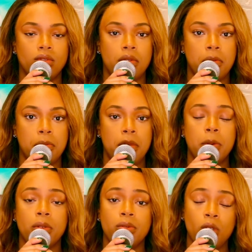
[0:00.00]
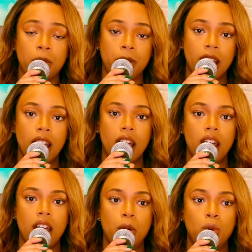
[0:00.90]
me performing,
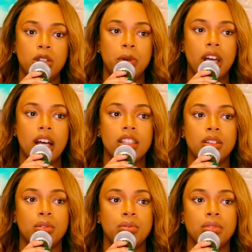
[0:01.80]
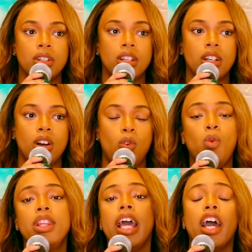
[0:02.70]
it was because of what
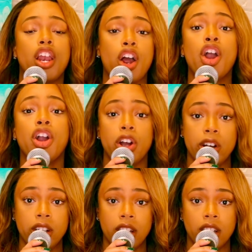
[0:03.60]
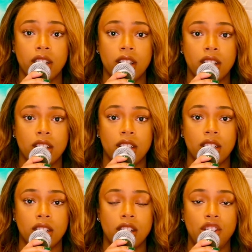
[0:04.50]
they had heard.
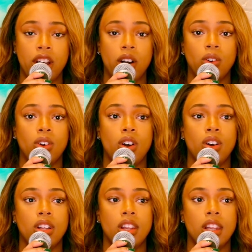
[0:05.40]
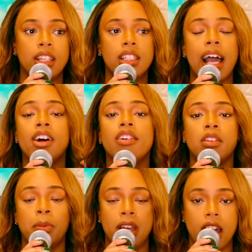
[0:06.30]
You know, the sound of the
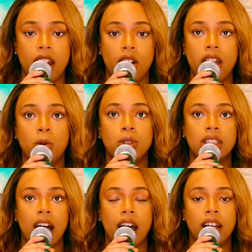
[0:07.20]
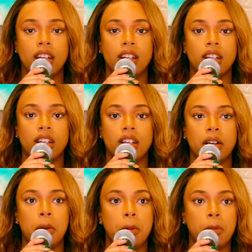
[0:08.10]
piano. It was not
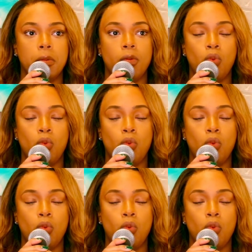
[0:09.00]
what